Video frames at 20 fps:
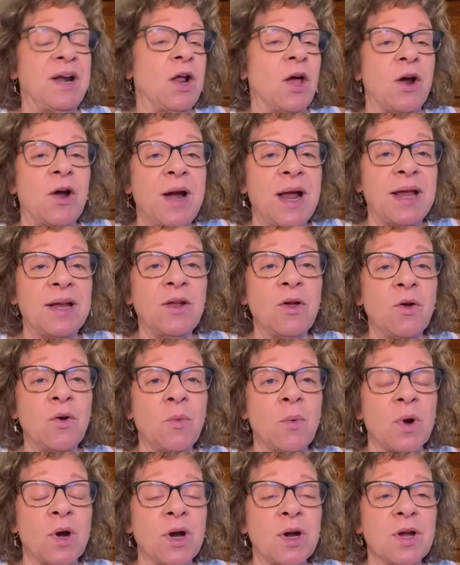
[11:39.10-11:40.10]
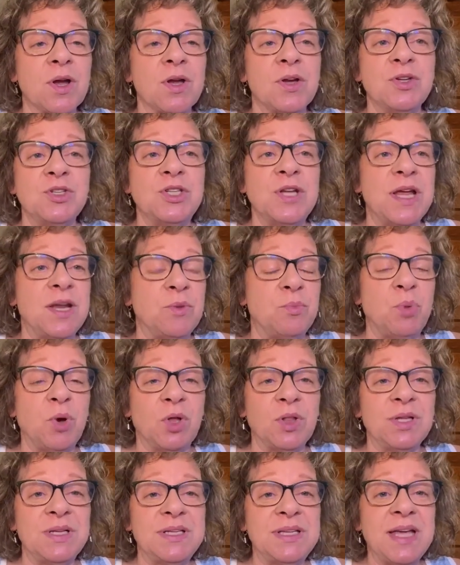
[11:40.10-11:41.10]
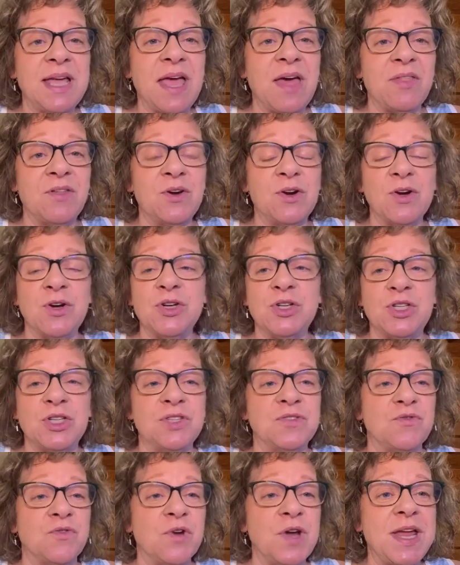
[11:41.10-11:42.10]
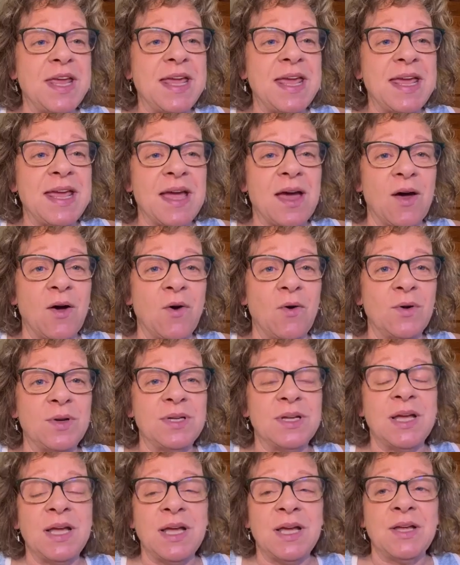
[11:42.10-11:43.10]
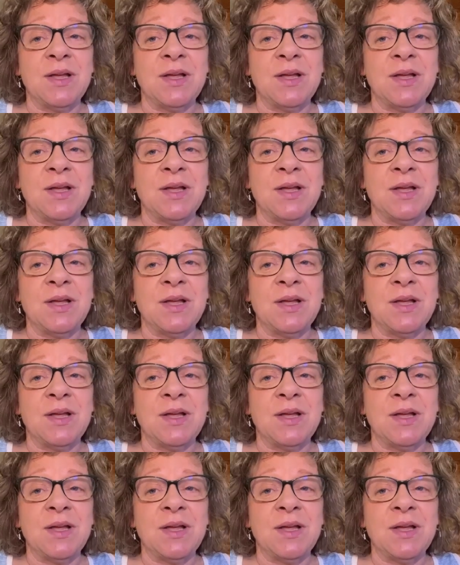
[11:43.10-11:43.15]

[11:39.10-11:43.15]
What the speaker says: my daughter had to go to work. She had to pull it together. She's freaking out.